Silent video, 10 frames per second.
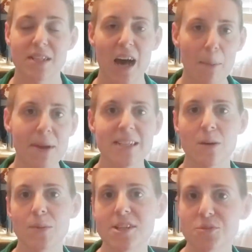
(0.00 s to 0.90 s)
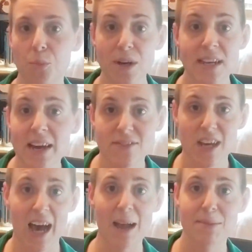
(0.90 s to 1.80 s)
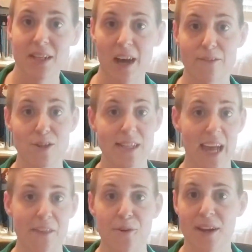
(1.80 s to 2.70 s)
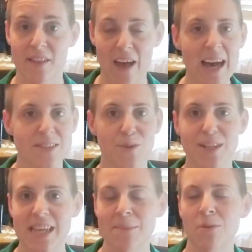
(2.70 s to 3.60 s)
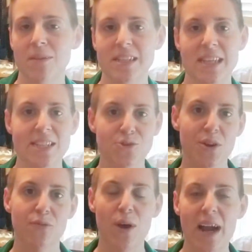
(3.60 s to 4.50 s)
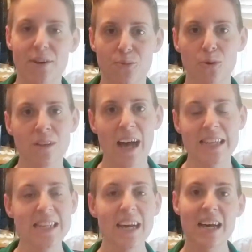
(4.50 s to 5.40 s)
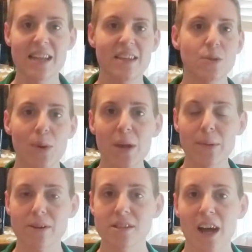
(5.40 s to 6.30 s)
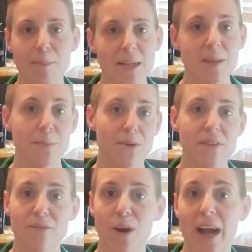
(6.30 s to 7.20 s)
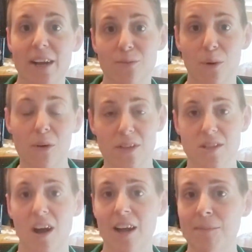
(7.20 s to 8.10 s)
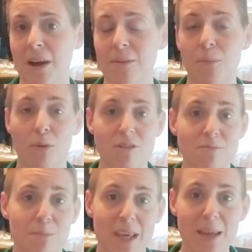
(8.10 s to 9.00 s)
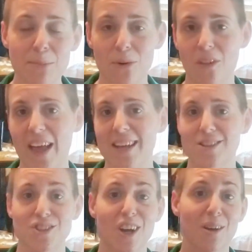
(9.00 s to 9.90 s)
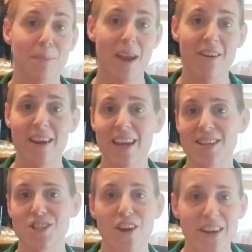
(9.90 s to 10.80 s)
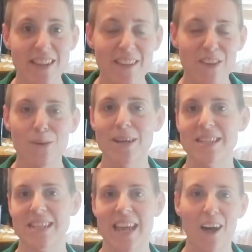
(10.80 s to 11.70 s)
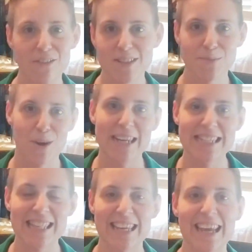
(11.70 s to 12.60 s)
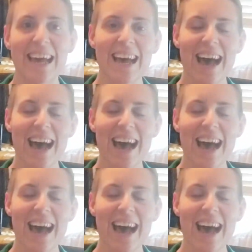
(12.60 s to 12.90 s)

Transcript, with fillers: topics that we just wouldn't have time to cover together in class. For example, this history of rock and roll class, this week we were talking about the birth of rock and roll and talking about important people like Chuck Berry and Jerry Lee Lewis and Elvis Presley.